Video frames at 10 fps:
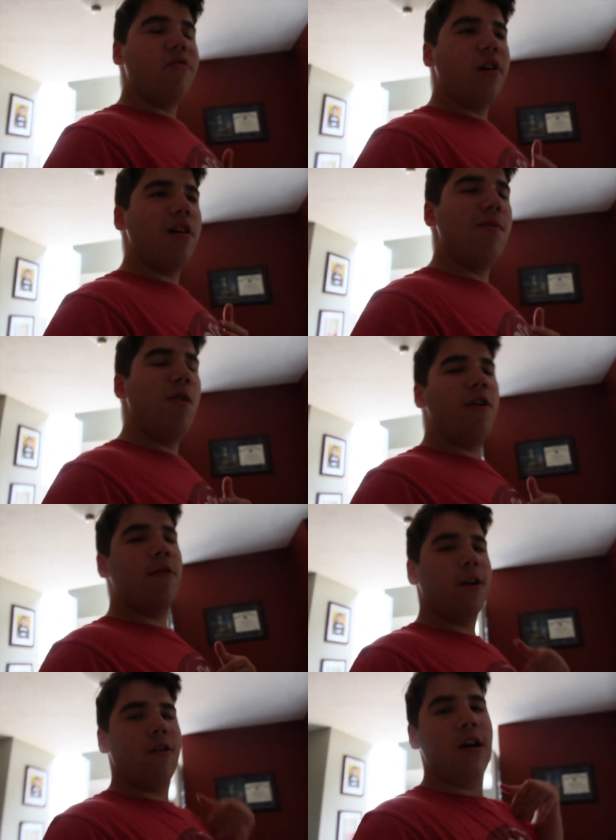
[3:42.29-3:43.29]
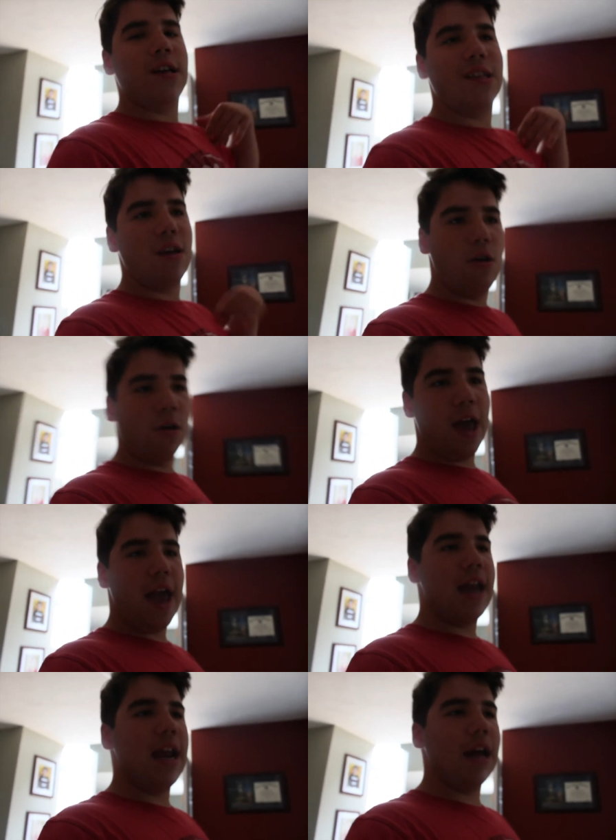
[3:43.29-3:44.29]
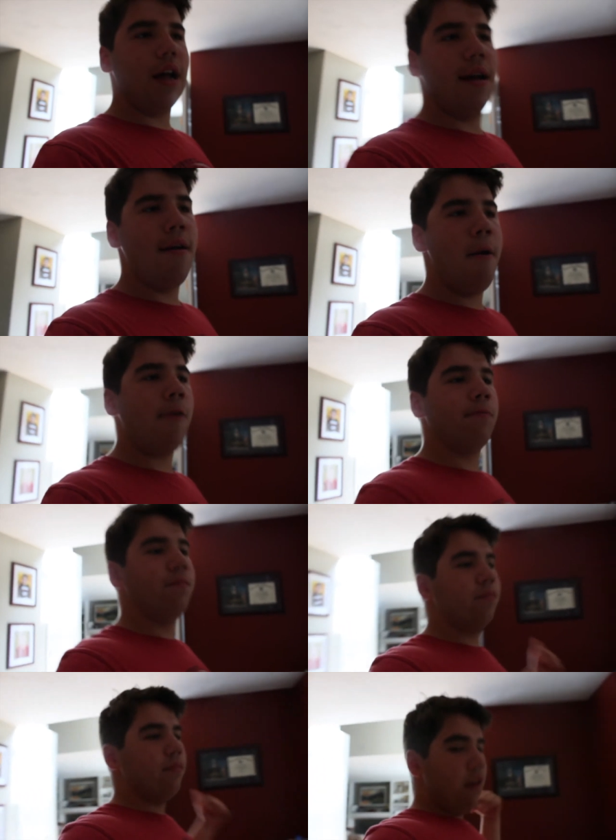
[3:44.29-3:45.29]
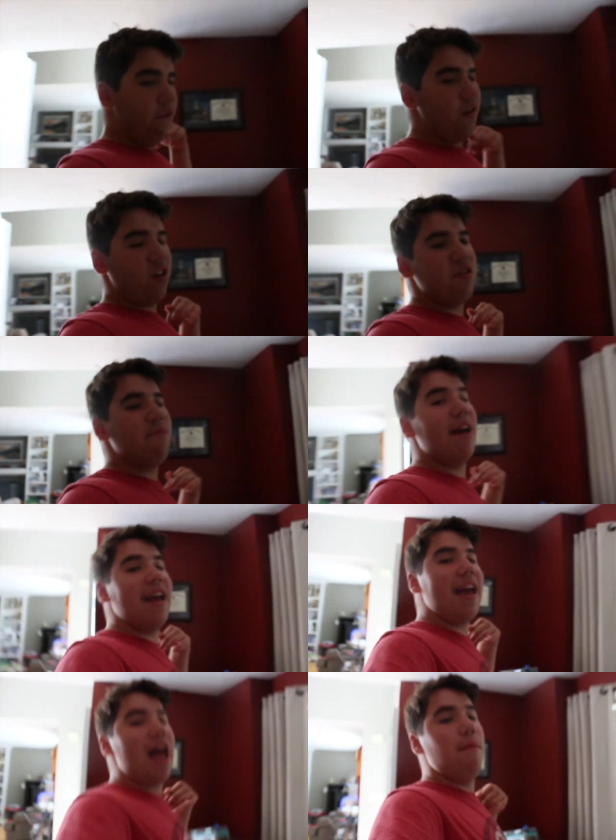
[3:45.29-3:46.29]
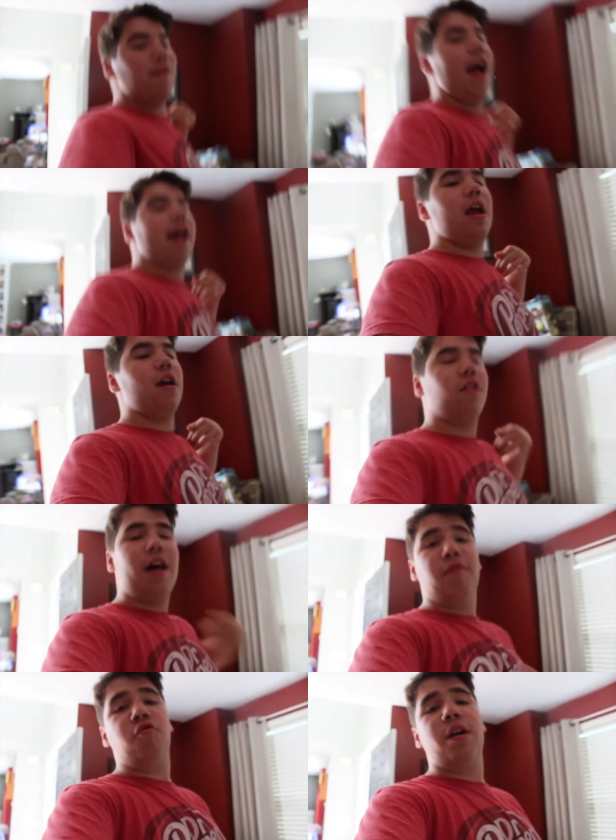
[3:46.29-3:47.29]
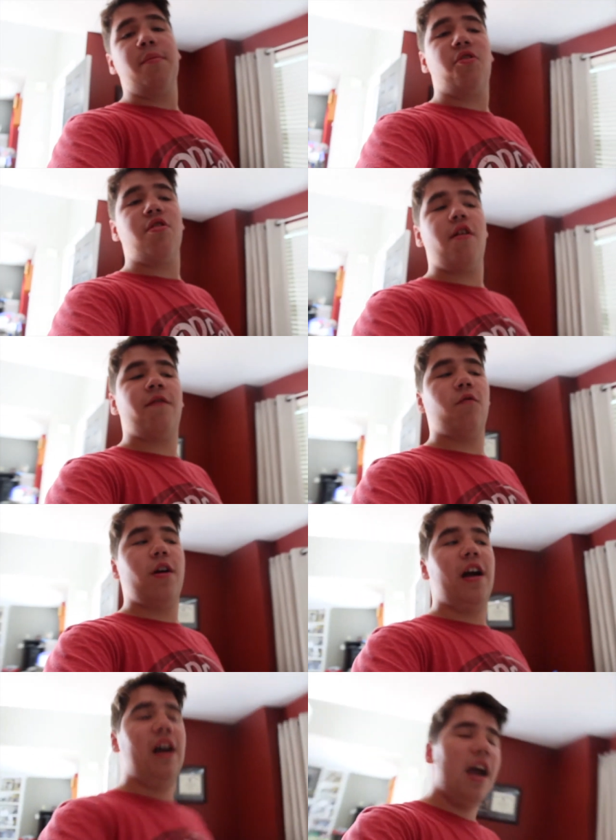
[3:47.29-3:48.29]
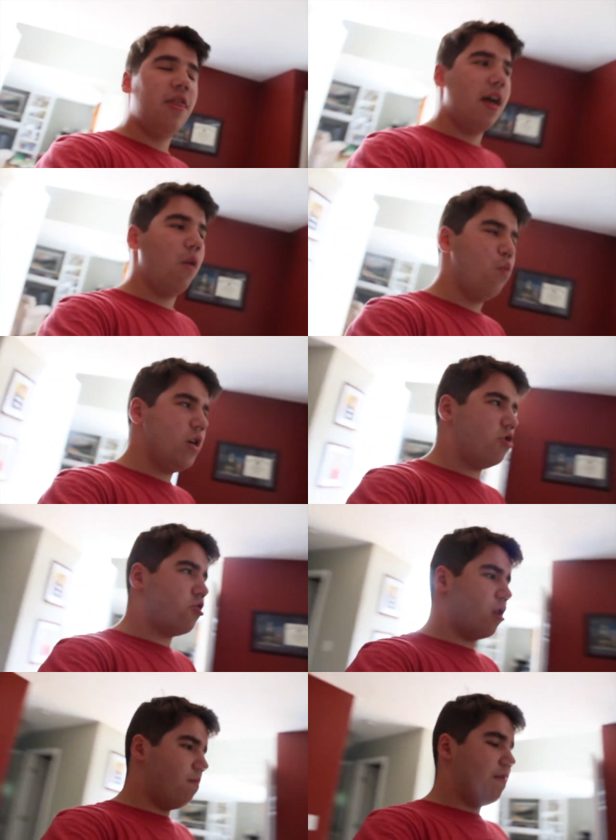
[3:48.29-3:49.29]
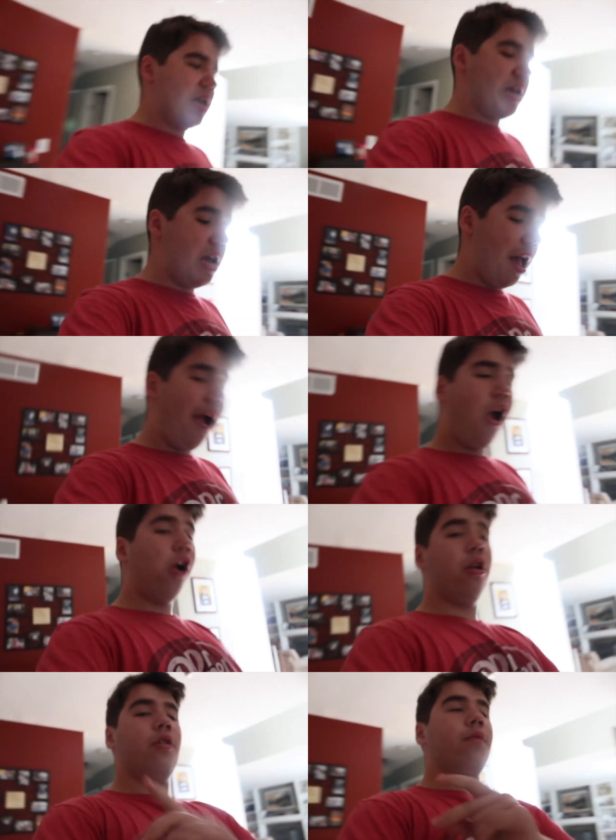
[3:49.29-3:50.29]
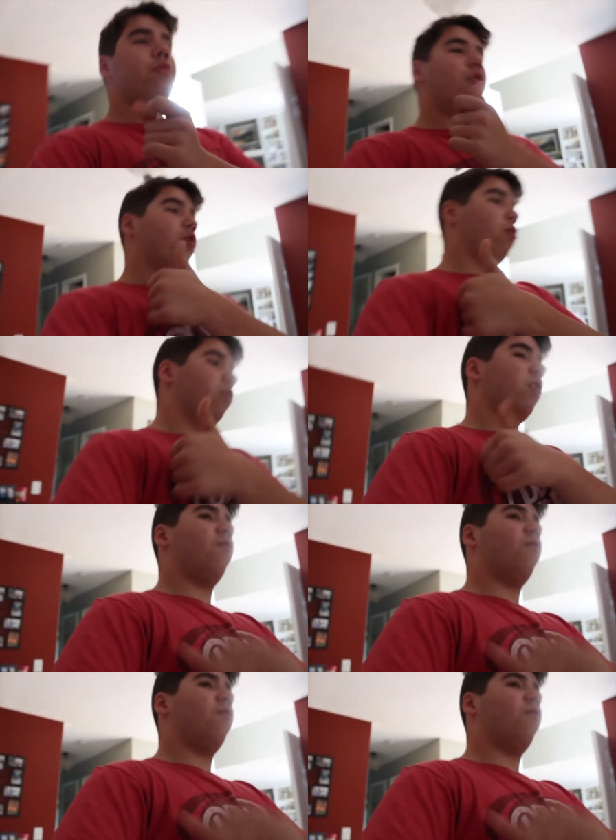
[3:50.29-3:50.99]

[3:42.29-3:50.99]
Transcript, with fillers: going to come over. We're going to edit, fixed up my my live streaming software, and then we should be holding